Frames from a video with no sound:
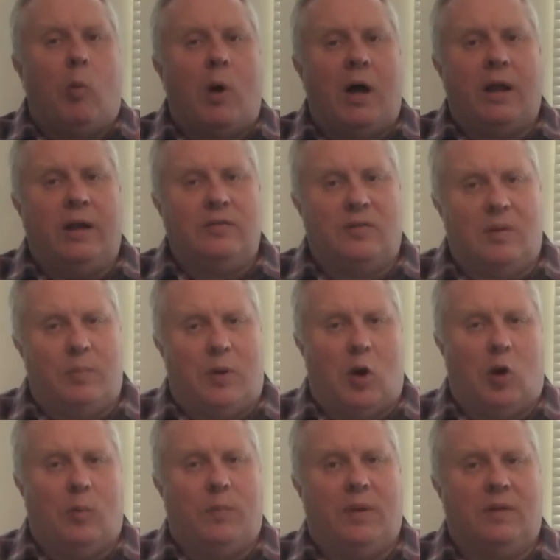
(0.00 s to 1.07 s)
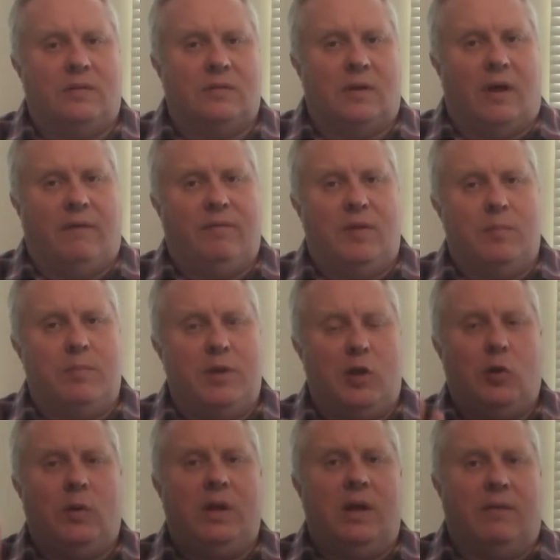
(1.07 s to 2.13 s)
What is the purpose of the
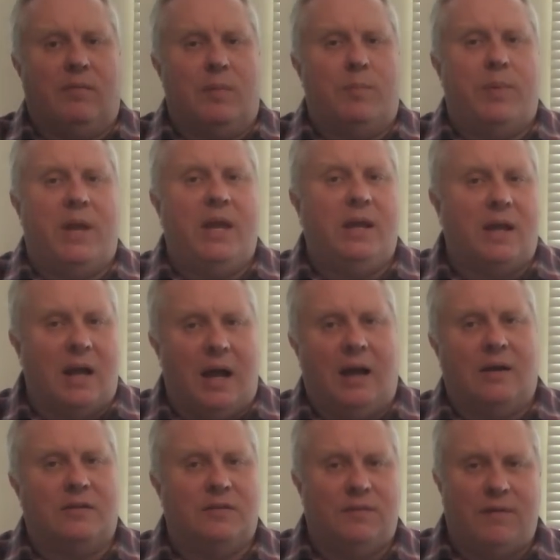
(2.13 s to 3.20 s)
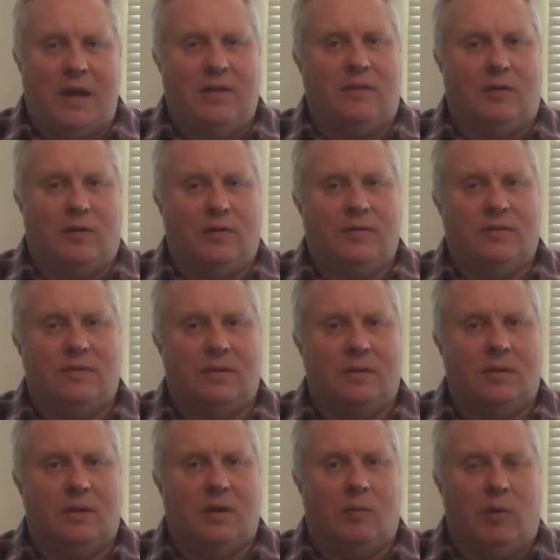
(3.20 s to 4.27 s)
beauty of the peacock's feathers?
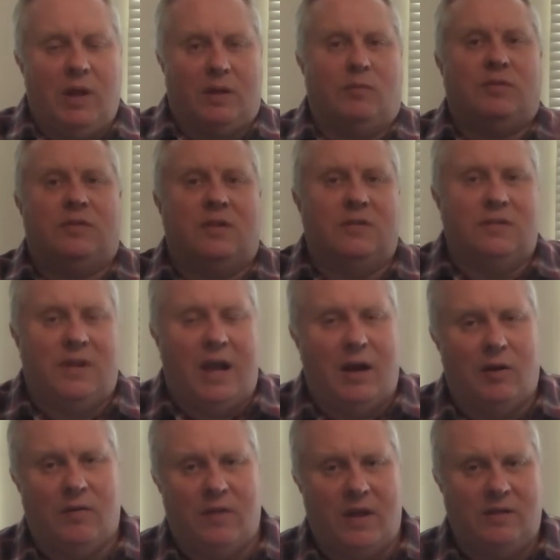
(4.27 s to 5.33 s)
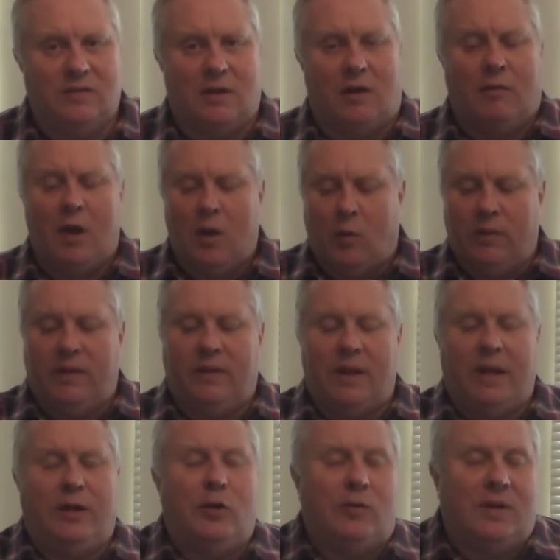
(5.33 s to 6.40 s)
Well, it was to scare things off. Well, then
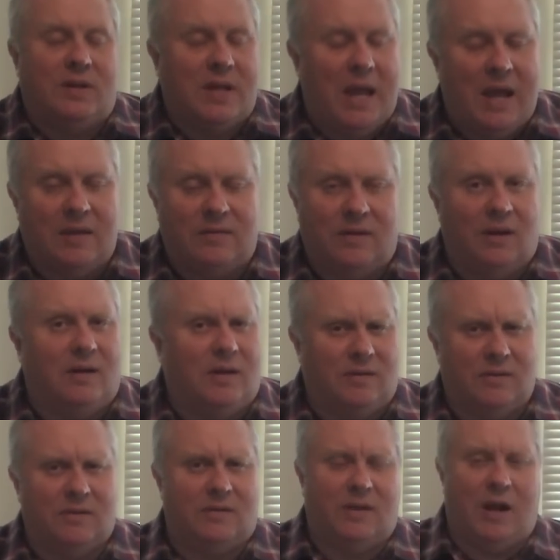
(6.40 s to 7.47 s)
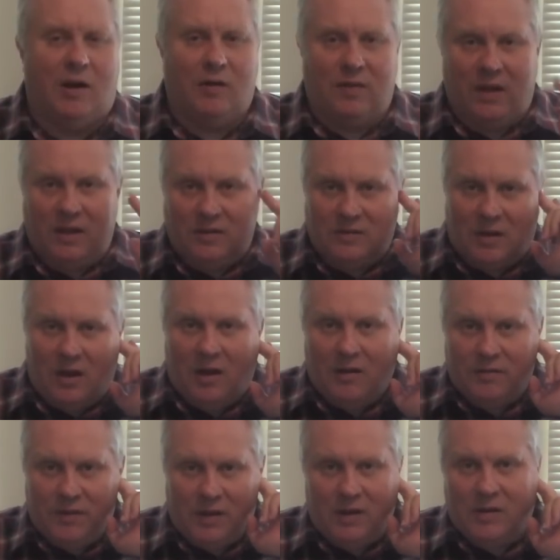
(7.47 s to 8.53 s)
they do the test and it doesn't scare things
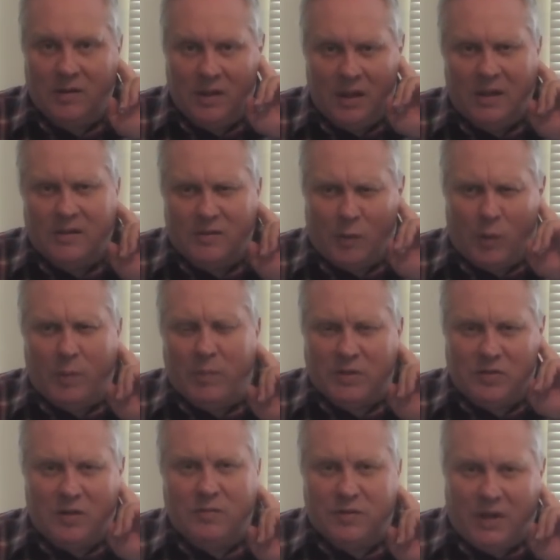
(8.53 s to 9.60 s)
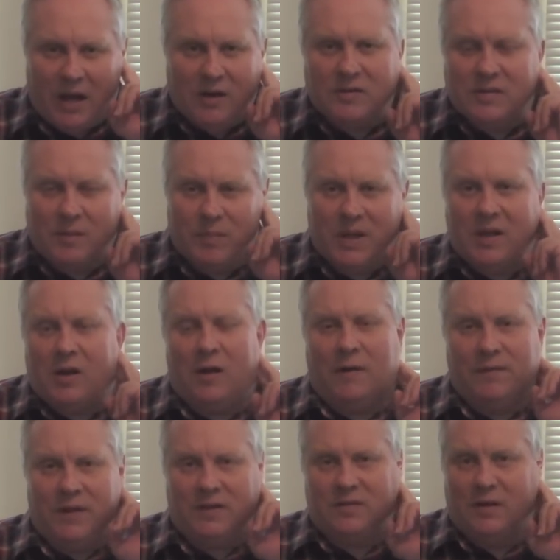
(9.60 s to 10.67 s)
off, you know. So it must have scared something
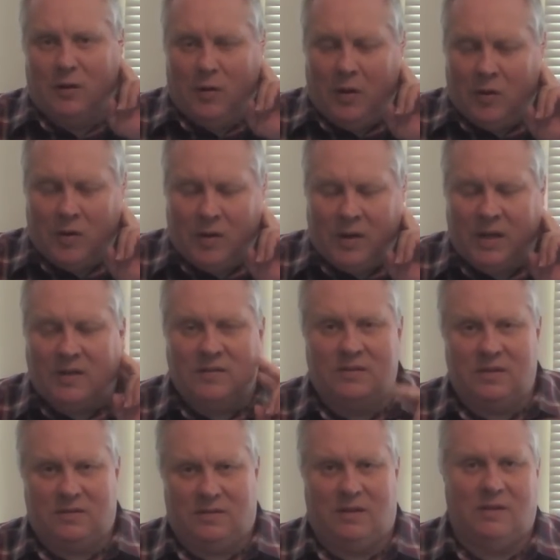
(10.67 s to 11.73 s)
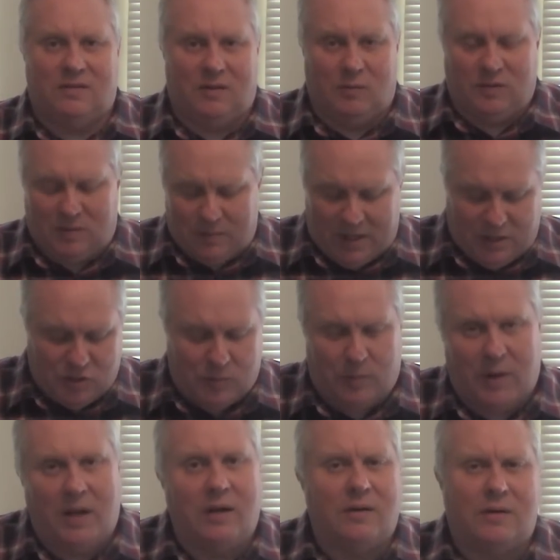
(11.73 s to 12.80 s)
off that's no longer in existence. It was a major
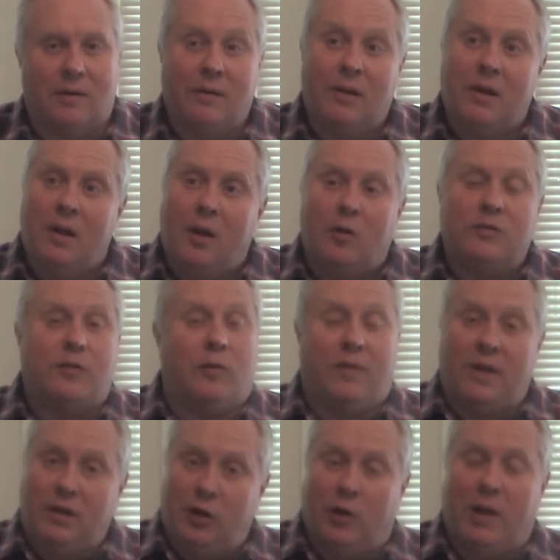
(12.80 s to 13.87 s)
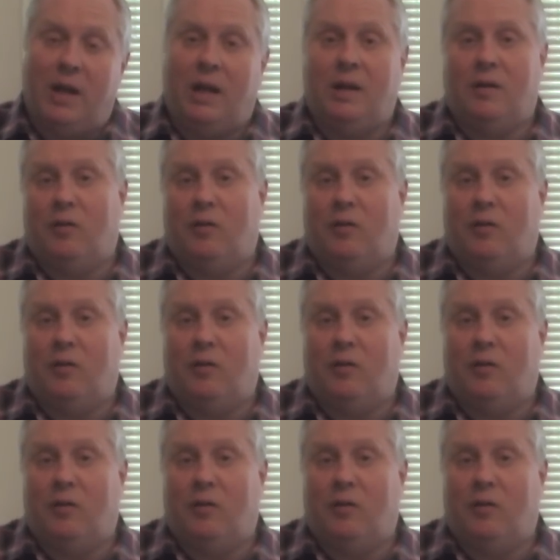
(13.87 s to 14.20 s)
predator. So then you're getting